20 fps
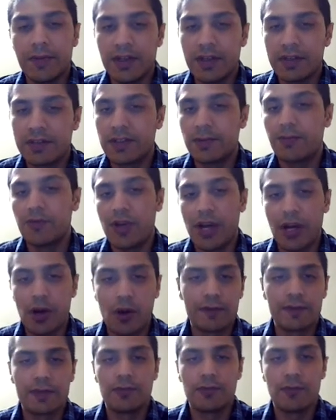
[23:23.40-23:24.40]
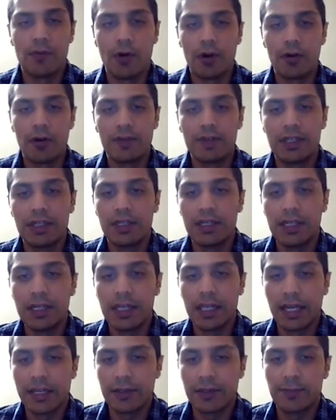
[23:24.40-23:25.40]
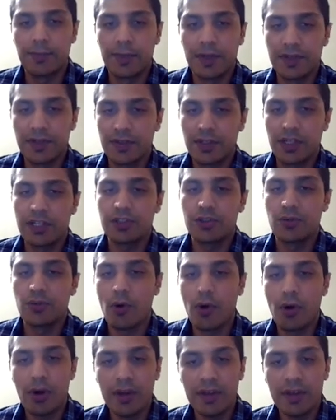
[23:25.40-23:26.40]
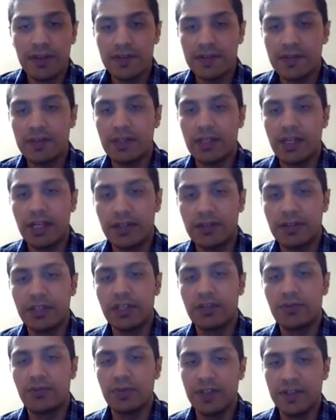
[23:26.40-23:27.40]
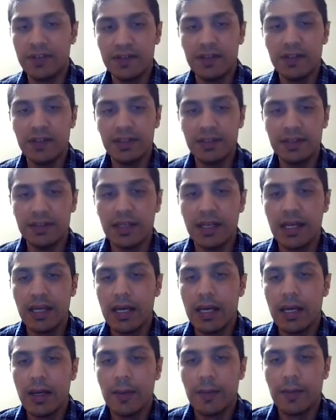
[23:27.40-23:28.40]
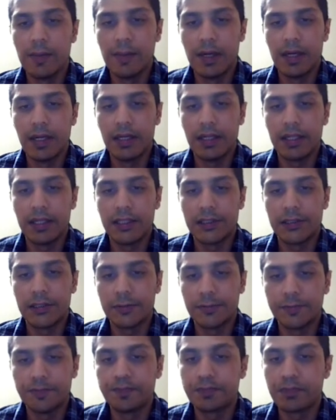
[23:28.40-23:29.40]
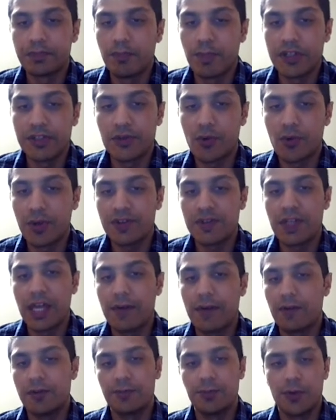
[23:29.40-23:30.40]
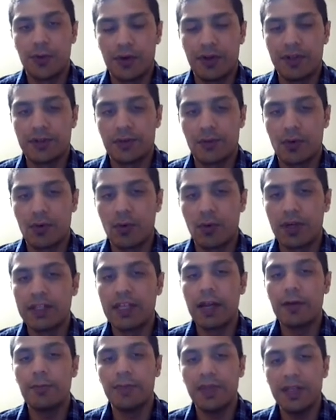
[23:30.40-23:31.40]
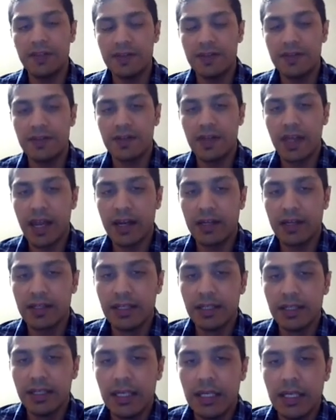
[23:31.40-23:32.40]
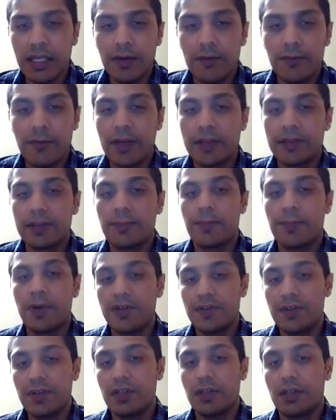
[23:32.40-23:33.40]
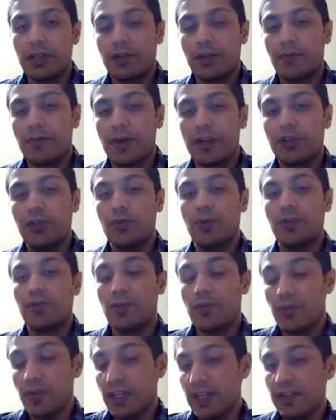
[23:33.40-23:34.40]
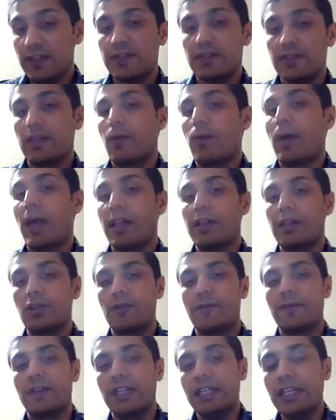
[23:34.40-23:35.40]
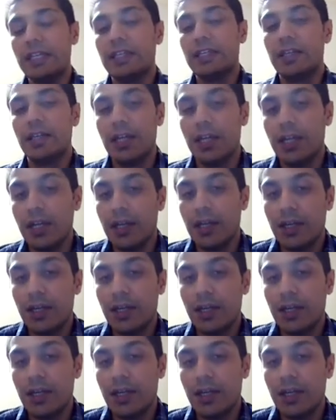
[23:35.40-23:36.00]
there are some trade-offs involved. Like the percentage noise, it decreases, but so is the average purity score. What that means is that when you increase the value of T,